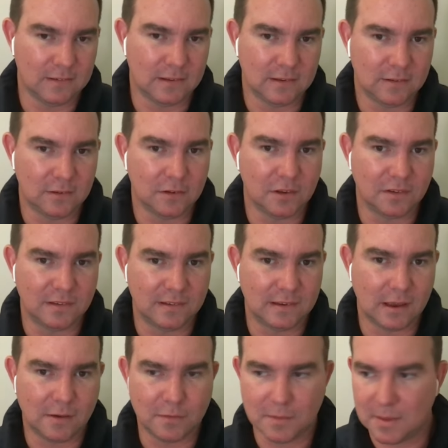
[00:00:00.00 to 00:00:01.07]
I said, she's lost the
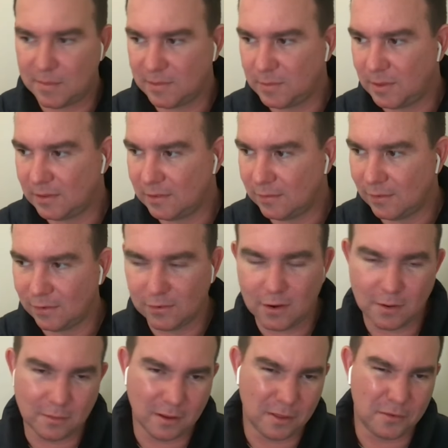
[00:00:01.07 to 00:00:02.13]
sale from that perspective. It's
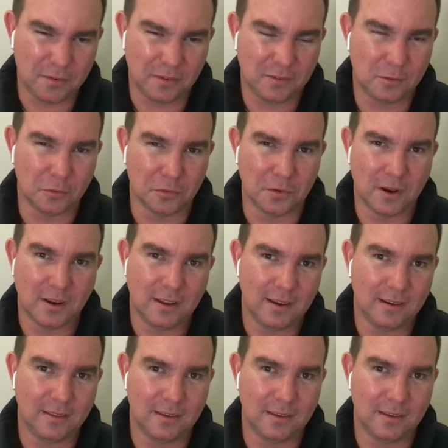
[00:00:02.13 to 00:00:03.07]
kind of like thrift stores around here.